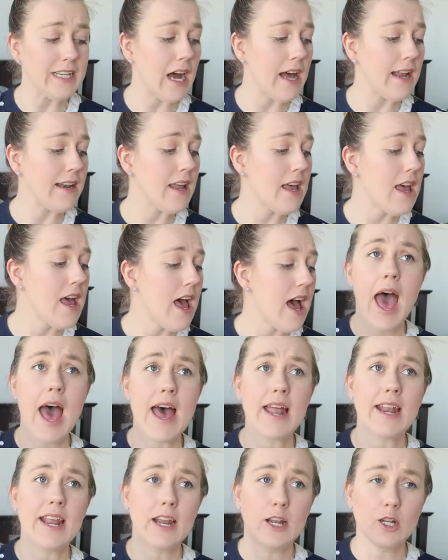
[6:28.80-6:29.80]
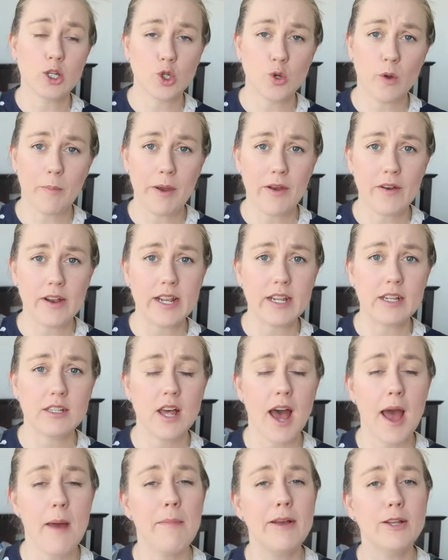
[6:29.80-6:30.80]
done and in a short period of
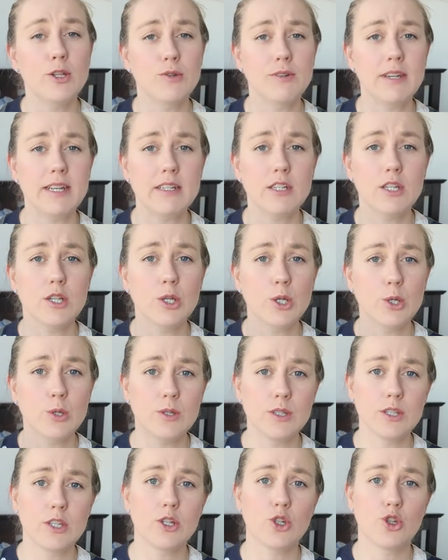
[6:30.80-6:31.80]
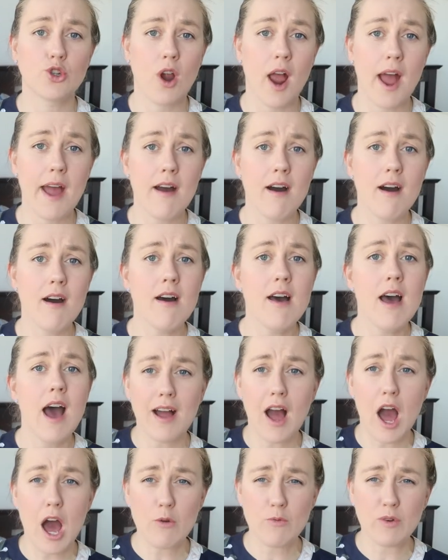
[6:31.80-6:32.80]
time, I do need to use the dryer. I
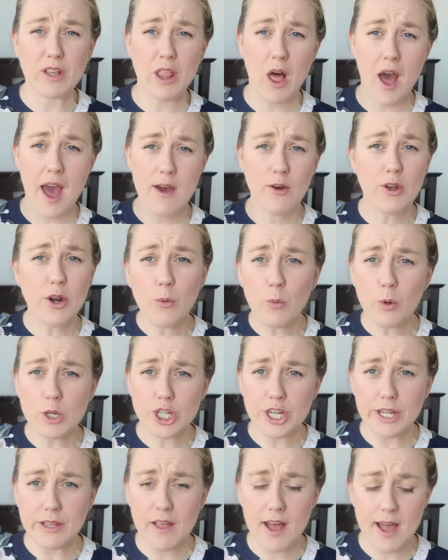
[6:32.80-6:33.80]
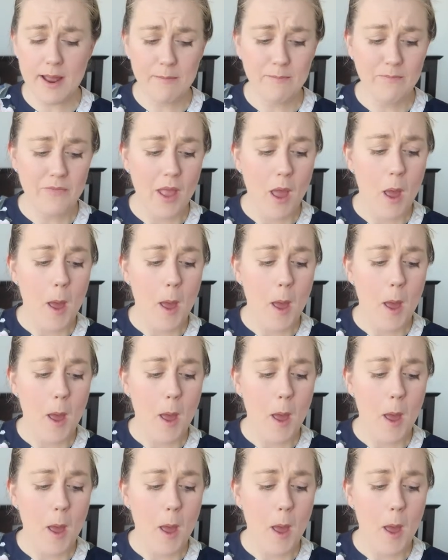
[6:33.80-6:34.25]
can't rely on a washing line.